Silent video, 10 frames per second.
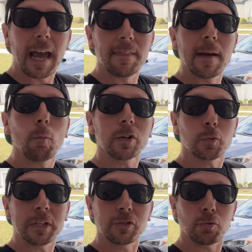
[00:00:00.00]
And then
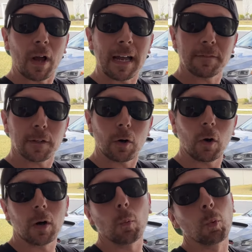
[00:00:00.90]
once we drive the
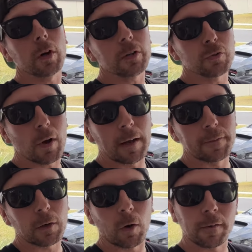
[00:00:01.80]
car, we're gonna drive
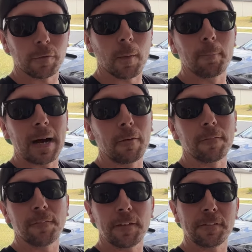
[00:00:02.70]
the car for
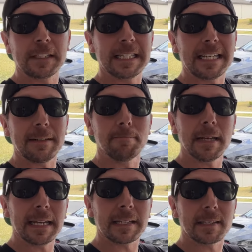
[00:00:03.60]
about fifteen
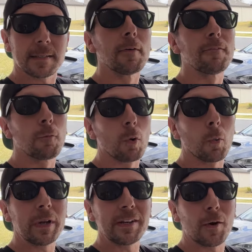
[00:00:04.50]
minutes
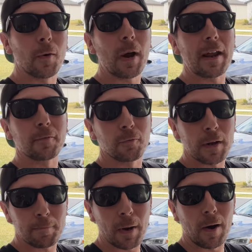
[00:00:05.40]
before we go and
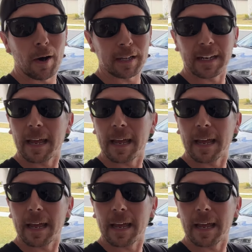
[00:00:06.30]
rip on it.